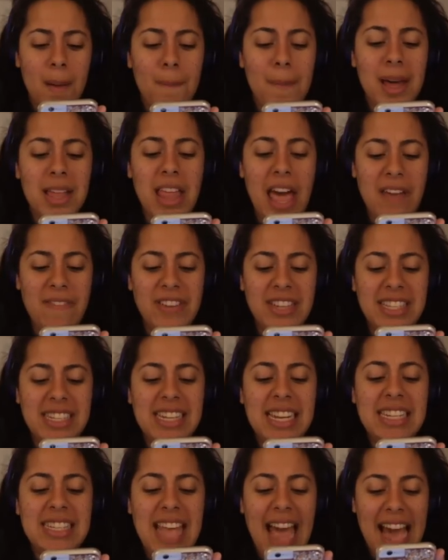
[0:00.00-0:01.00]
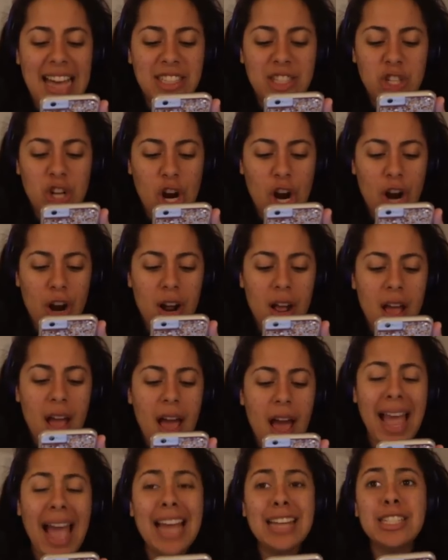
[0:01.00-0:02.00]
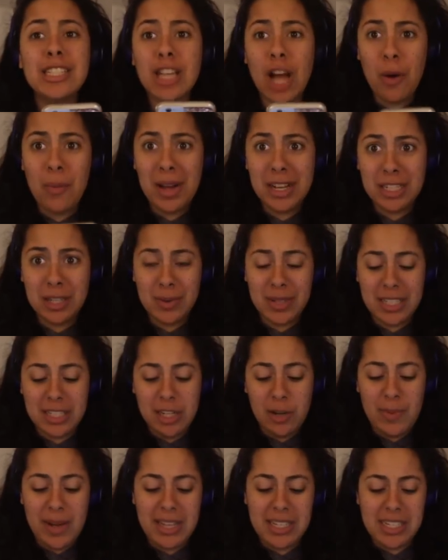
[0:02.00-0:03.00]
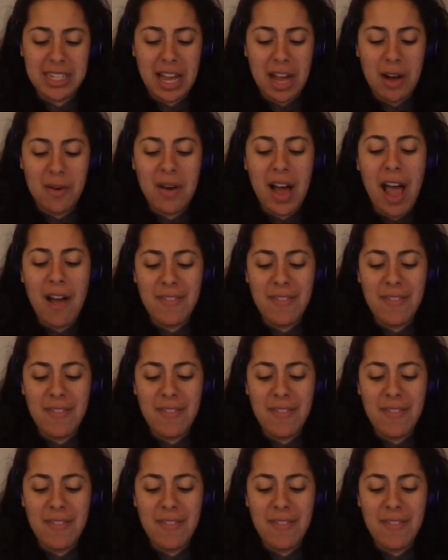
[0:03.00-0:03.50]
My life is a disaster. I so wish it was two weeks ago.